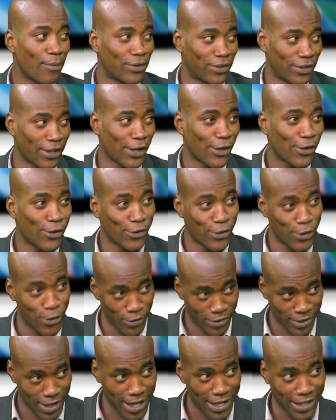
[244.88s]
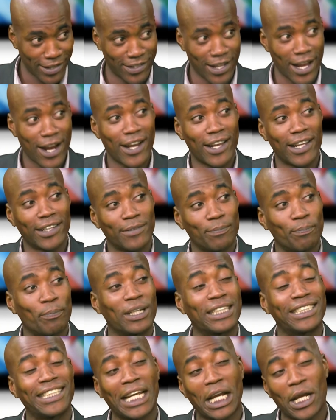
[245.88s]
single. You said, is there a
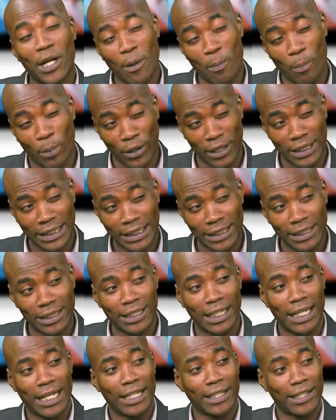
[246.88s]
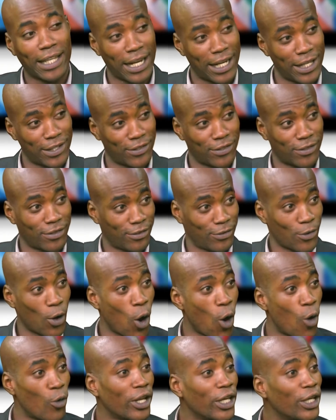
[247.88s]
particular person that is
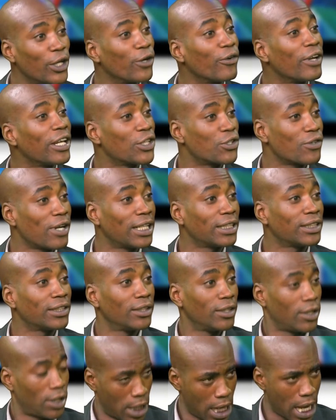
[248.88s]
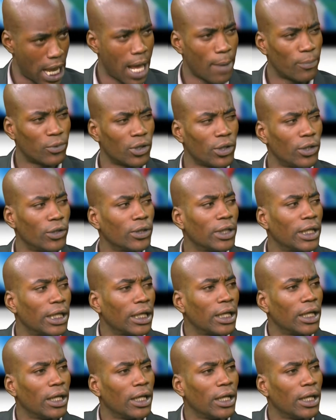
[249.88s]
holding your interest? Oh. Yeah, absolutely. Oh,